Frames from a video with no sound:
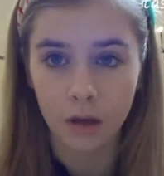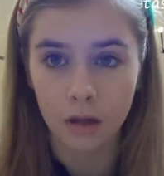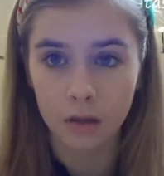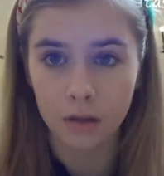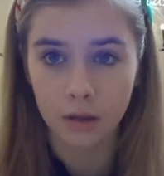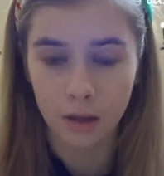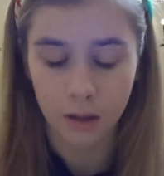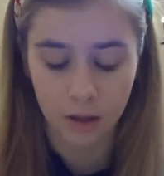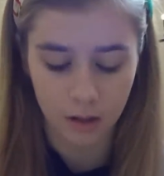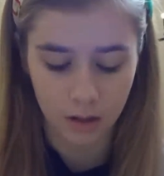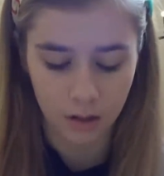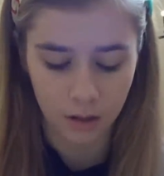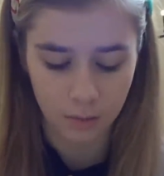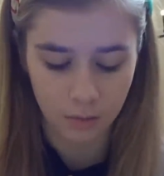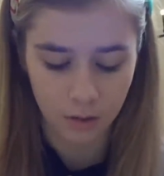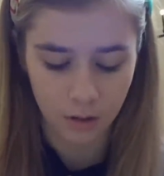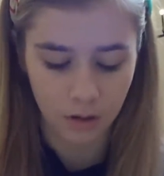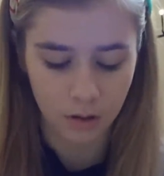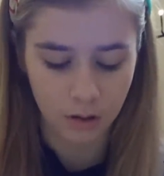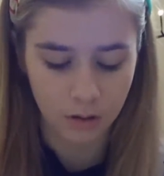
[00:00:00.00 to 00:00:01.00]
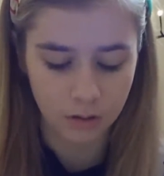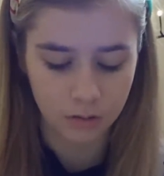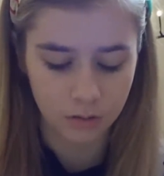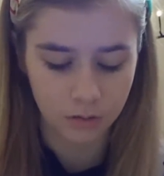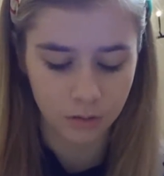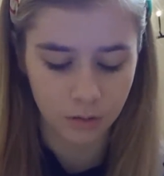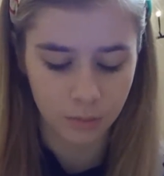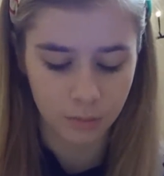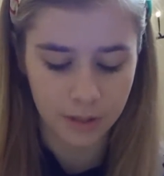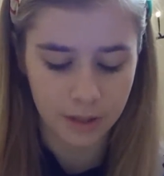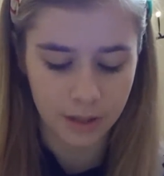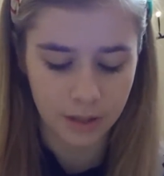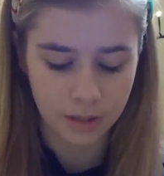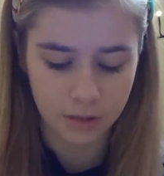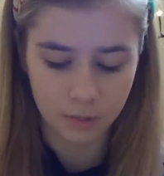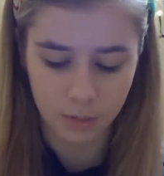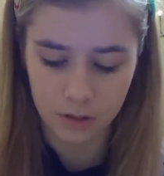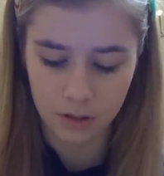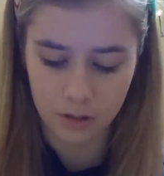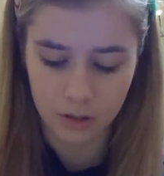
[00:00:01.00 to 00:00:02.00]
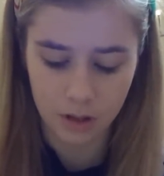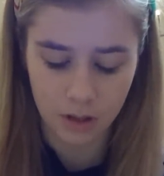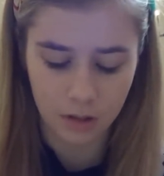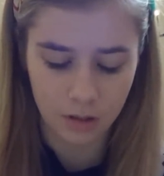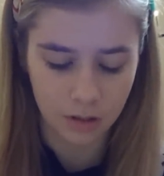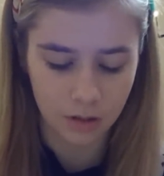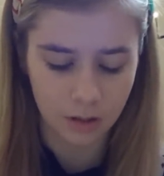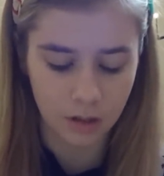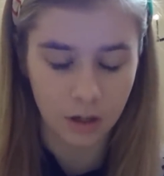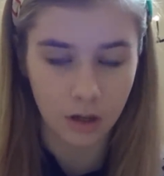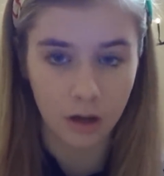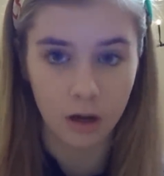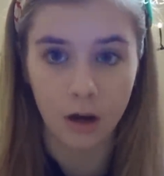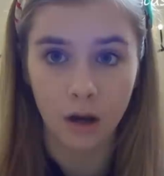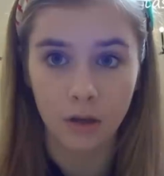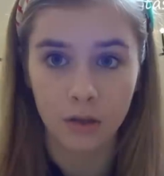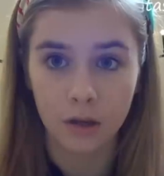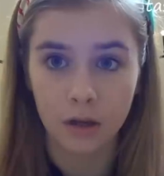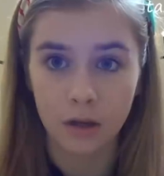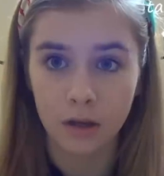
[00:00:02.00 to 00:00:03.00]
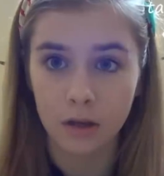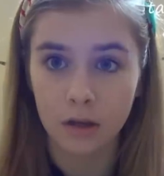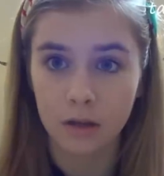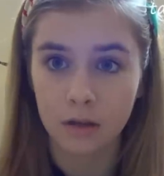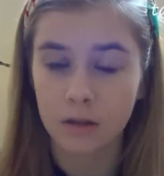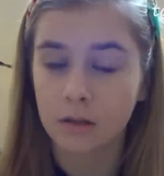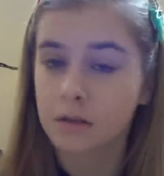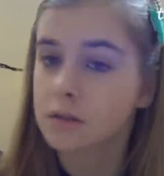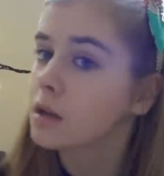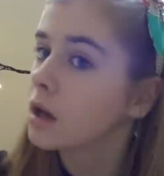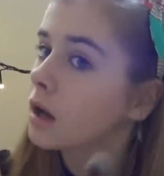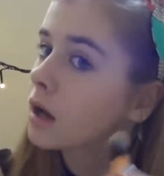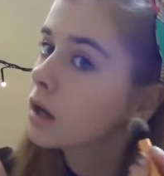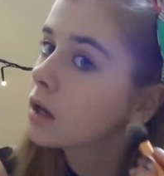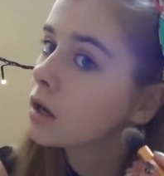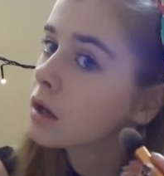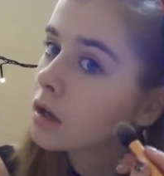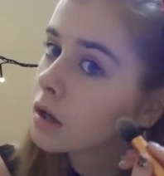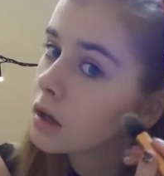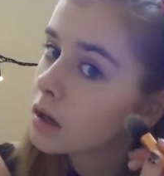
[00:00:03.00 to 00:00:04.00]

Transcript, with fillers: And then I'm going to repeat with the other side.